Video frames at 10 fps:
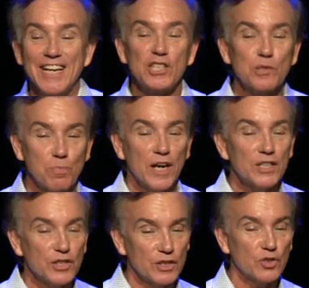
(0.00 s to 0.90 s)

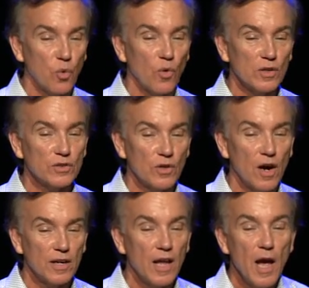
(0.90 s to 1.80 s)
expression towards
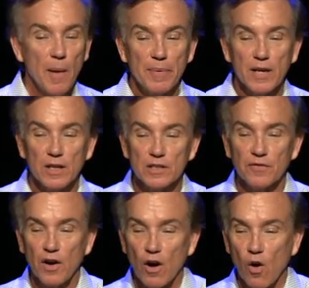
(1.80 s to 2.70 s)
God because of
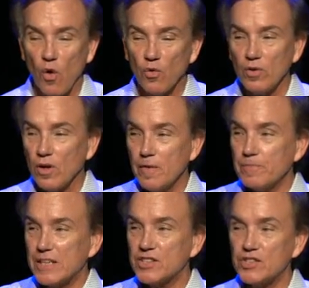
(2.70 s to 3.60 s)
our own
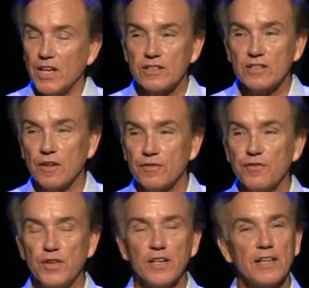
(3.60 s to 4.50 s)
sense of
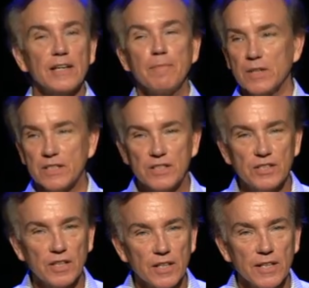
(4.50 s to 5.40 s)
feeling
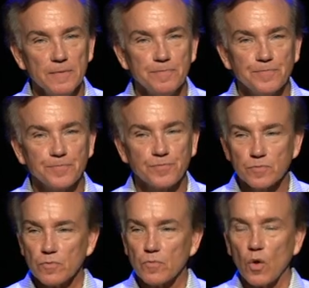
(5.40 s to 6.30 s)
silly
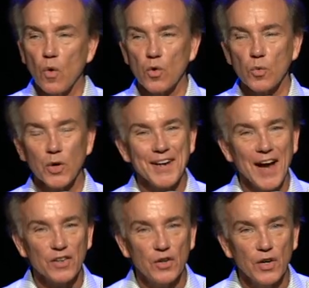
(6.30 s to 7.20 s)
or we're
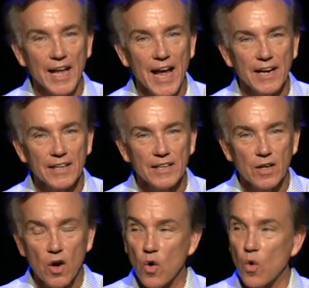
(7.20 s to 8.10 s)
not good at it,
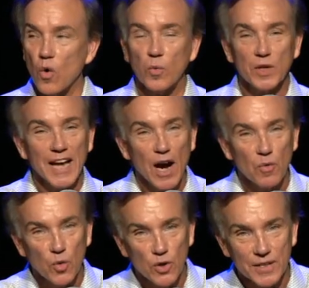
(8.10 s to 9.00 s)
or we're not
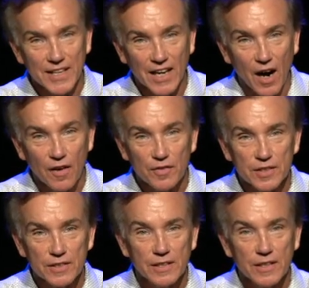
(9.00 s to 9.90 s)
worthy of
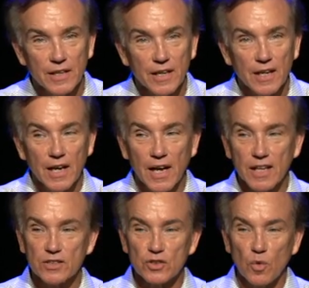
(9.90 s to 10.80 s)
it.
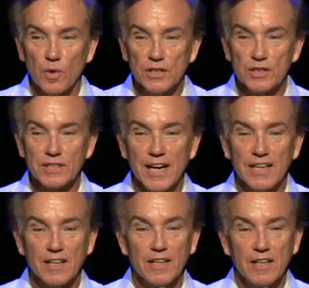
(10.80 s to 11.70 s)
And so we just
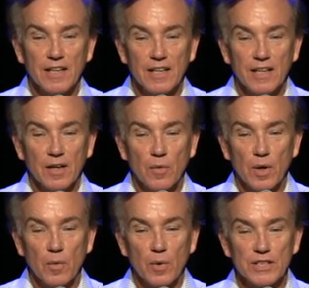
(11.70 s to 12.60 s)
kind of
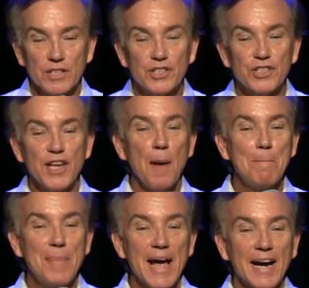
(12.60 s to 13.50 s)
we, we just step
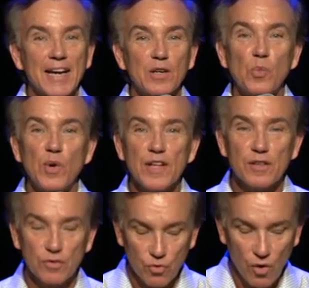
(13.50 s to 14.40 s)
back and
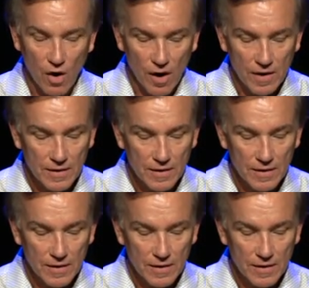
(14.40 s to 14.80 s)
withdraw.